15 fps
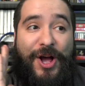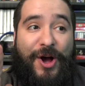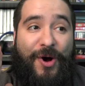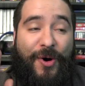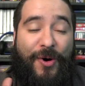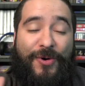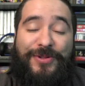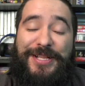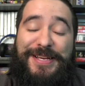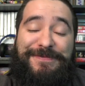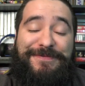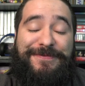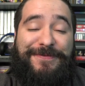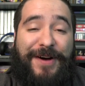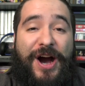Holy
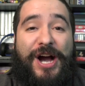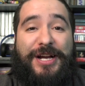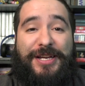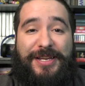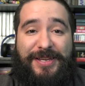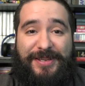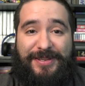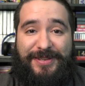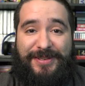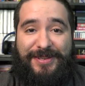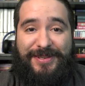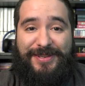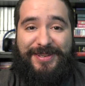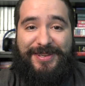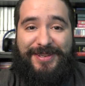fuck.
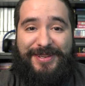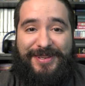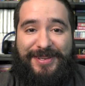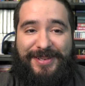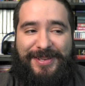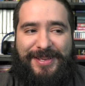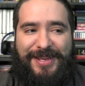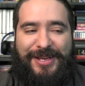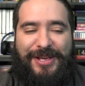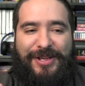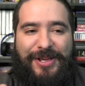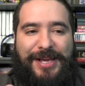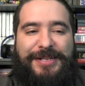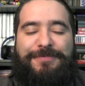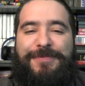
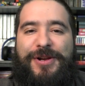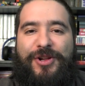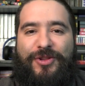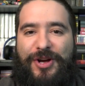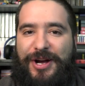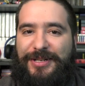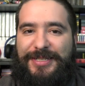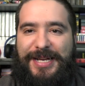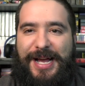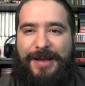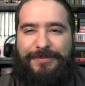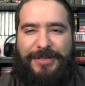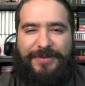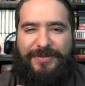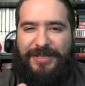It's been a long
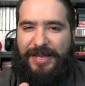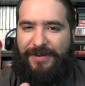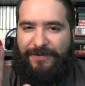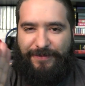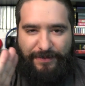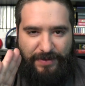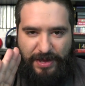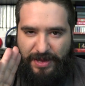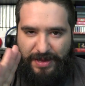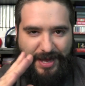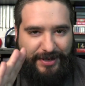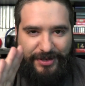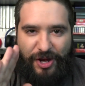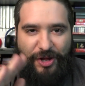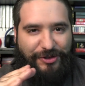time since they've
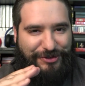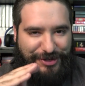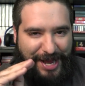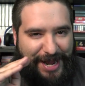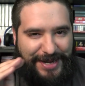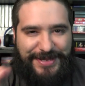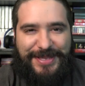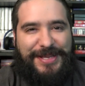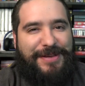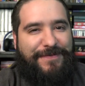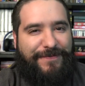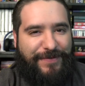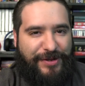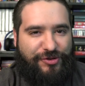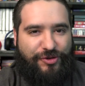acknowledged anything
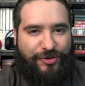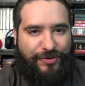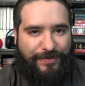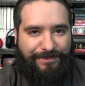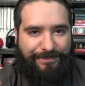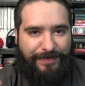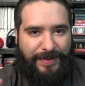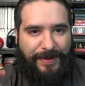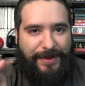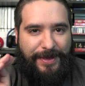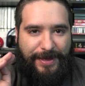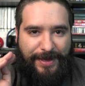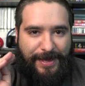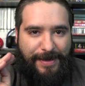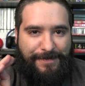official
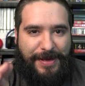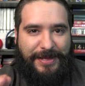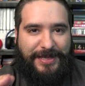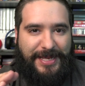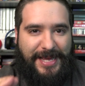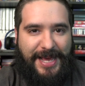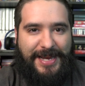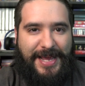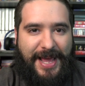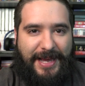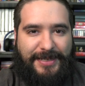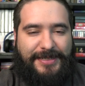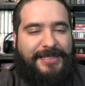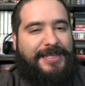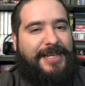about the
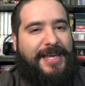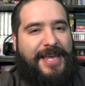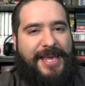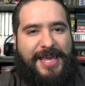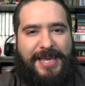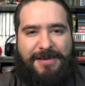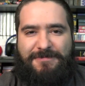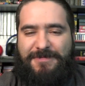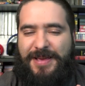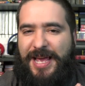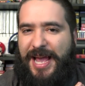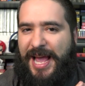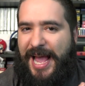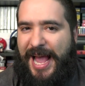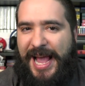NX,
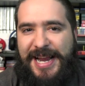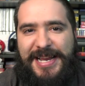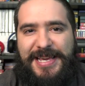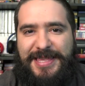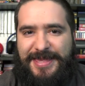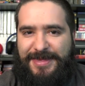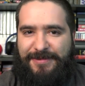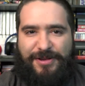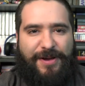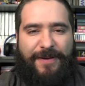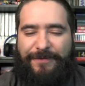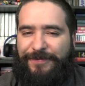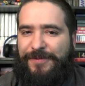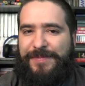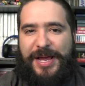any
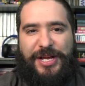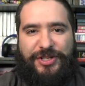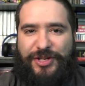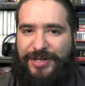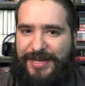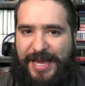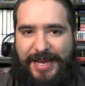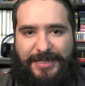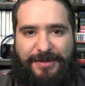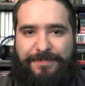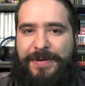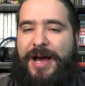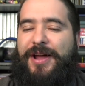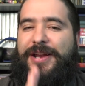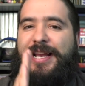confirmation dates
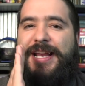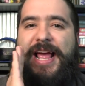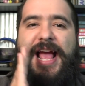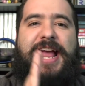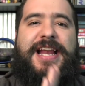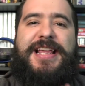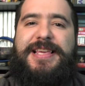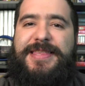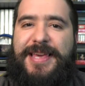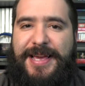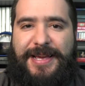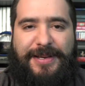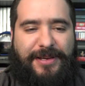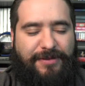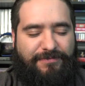about it,
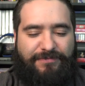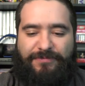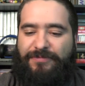anything